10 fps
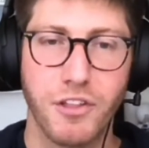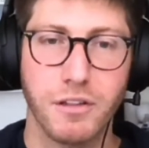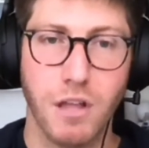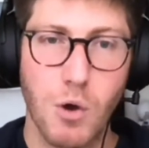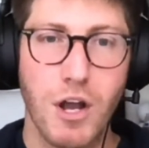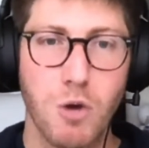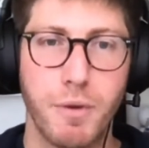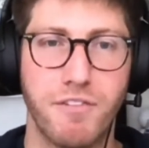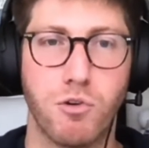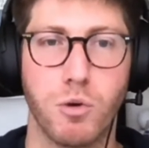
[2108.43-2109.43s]
logo
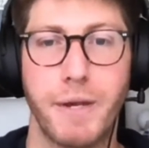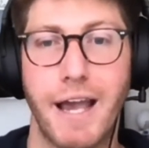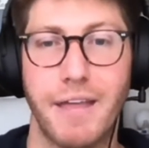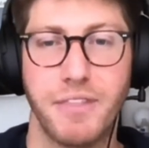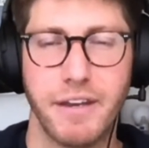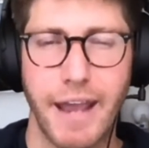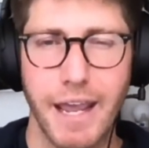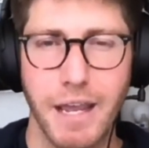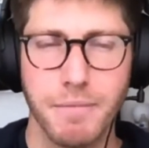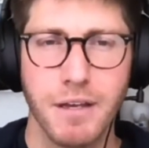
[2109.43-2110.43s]
before we had the
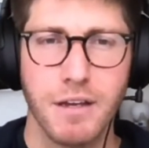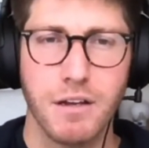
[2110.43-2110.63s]
name,